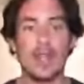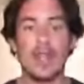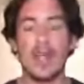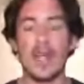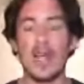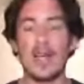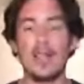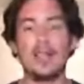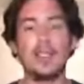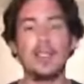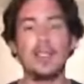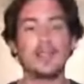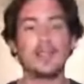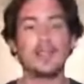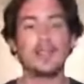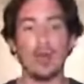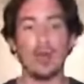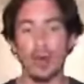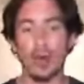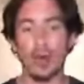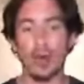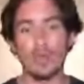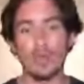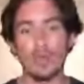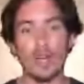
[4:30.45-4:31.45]
And this
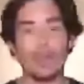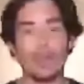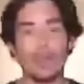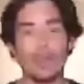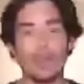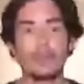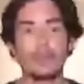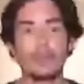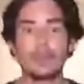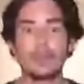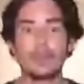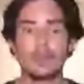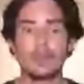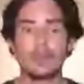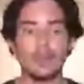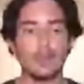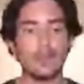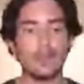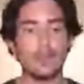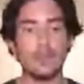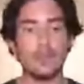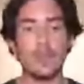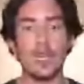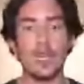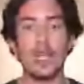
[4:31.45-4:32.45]
aura
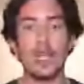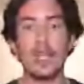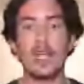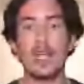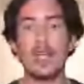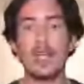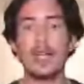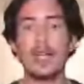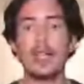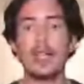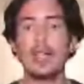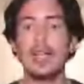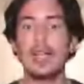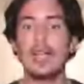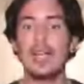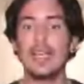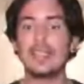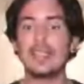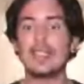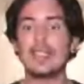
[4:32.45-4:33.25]
is